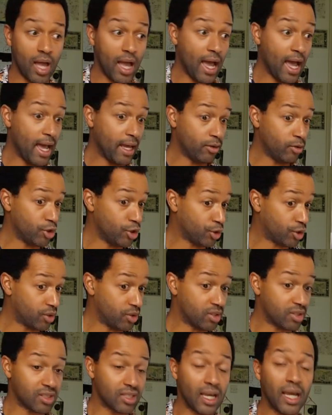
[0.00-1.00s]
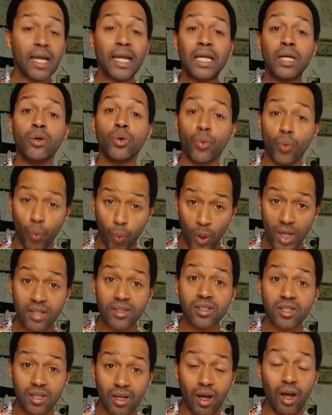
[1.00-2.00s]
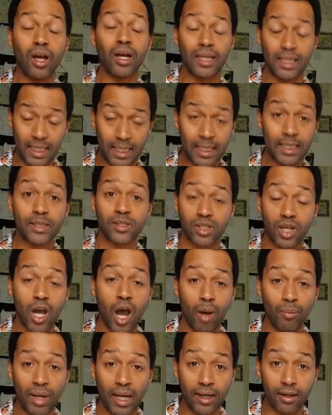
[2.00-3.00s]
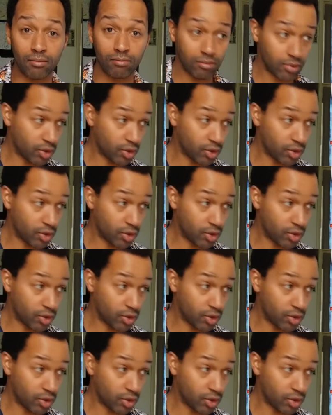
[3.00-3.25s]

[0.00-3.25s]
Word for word: and you could say winter is coming,